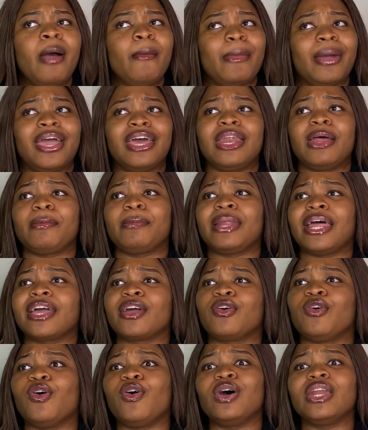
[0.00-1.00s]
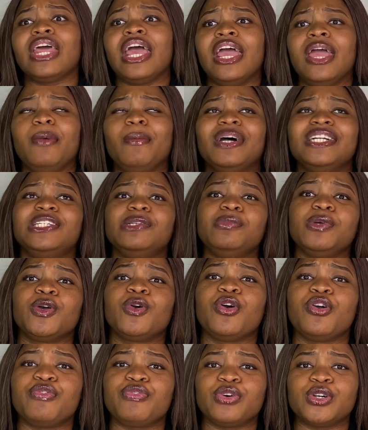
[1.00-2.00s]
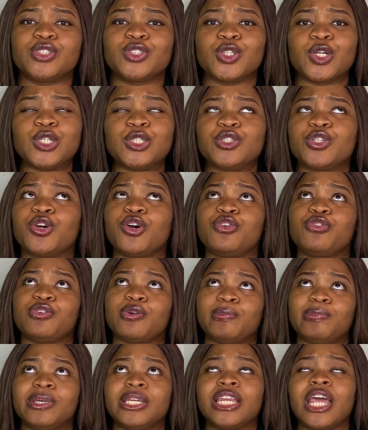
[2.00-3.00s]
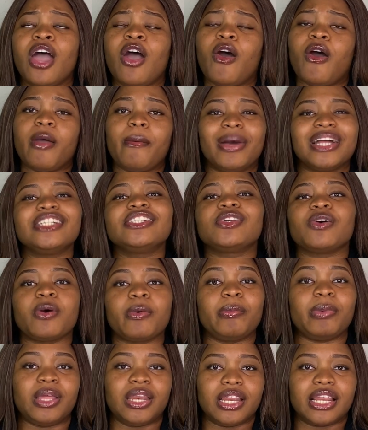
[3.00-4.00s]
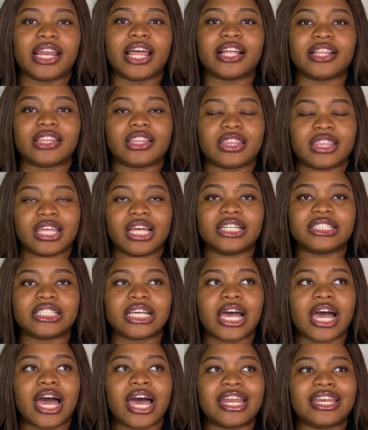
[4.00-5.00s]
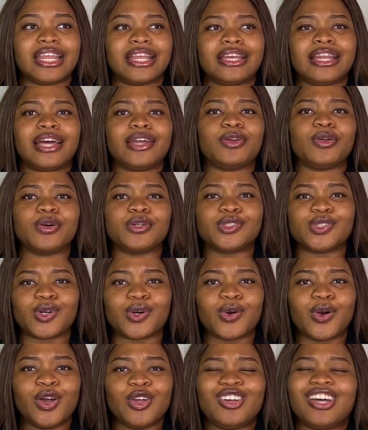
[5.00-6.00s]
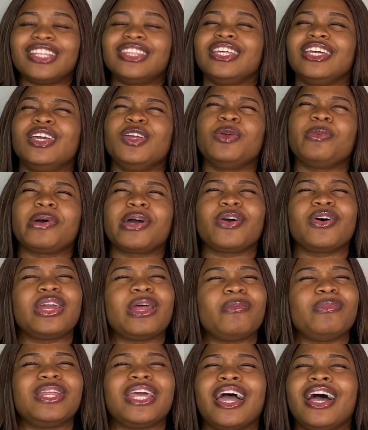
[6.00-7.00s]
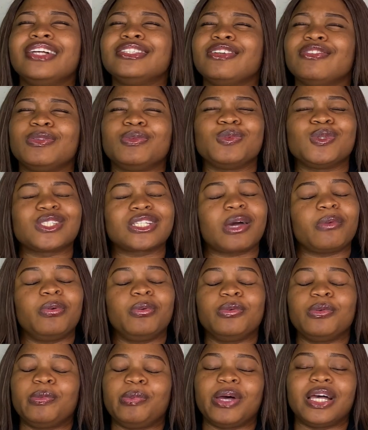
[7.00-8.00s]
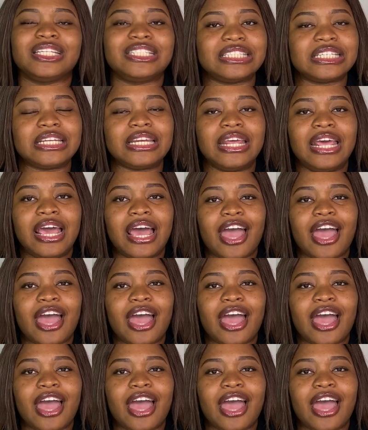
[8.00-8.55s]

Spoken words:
my head, I'm like, God, imagine me going for surgery, God forbid, or imagine someone being in like the theater and then their doctor, you're thinking, oh my god, I'm in the hands of the most capable person,